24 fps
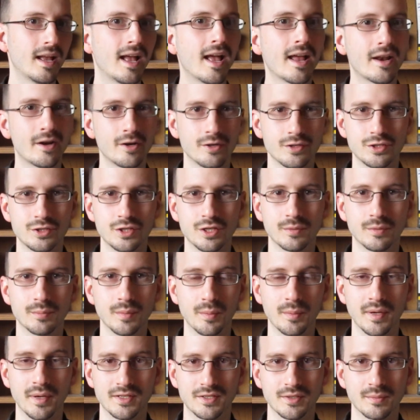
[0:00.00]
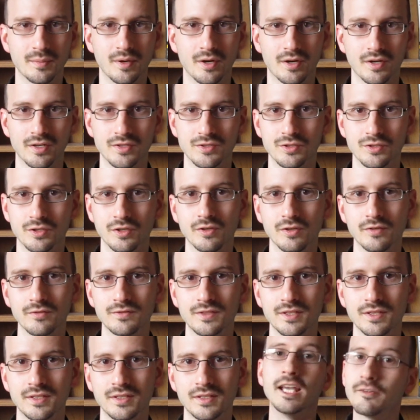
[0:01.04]
energy and momentum are
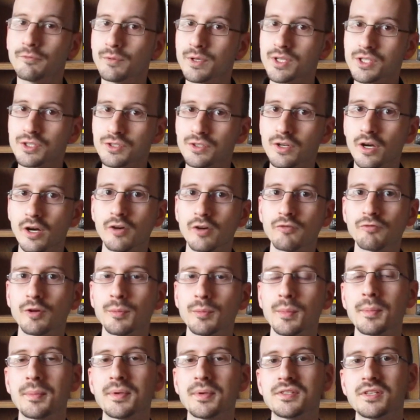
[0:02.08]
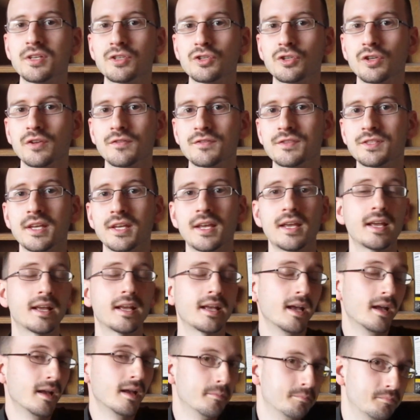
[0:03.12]
conserved. If we start from a position of
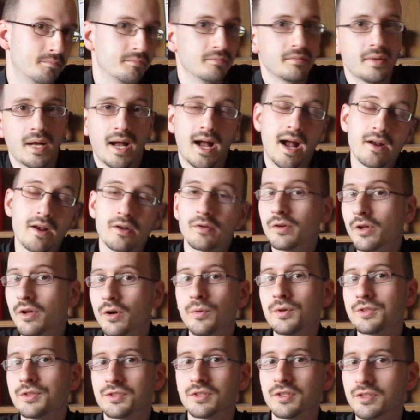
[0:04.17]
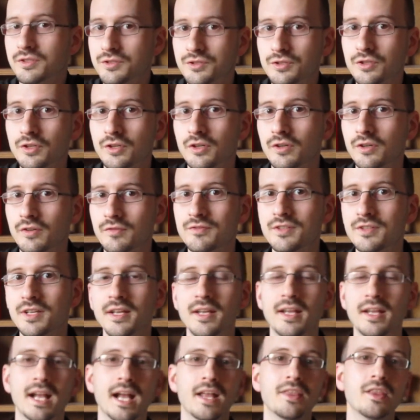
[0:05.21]
saying, I don't know what's conserved,
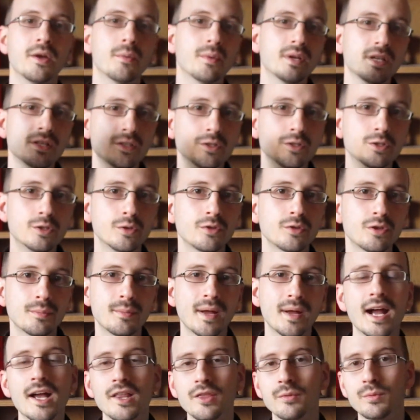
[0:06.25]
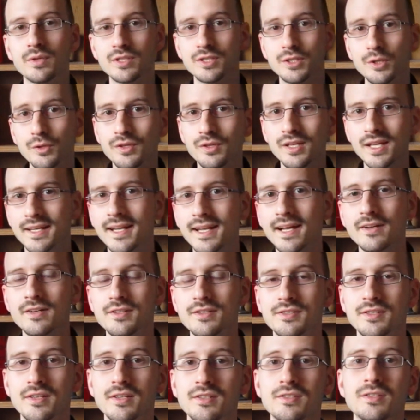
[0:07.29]
and then we do the math, we do the
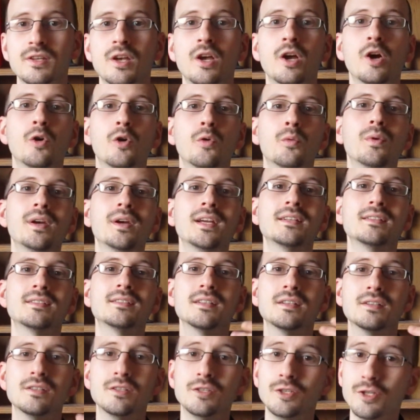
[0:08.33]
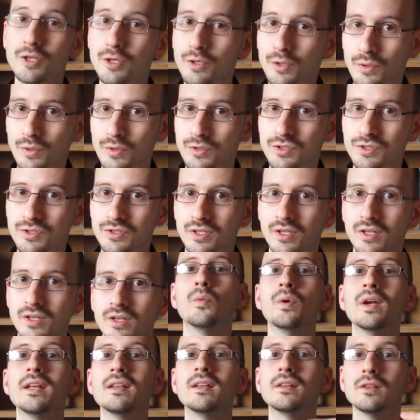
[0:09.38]
analysis, we deduce,
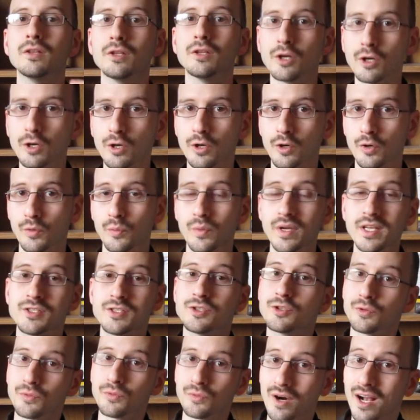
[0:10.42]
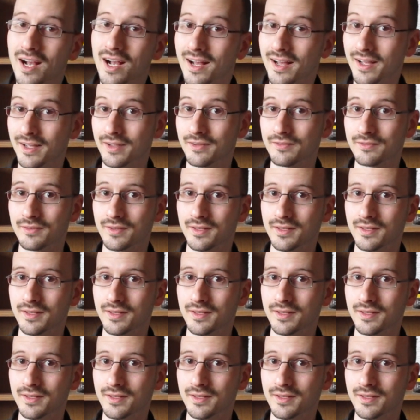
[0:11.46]
we learn, we derive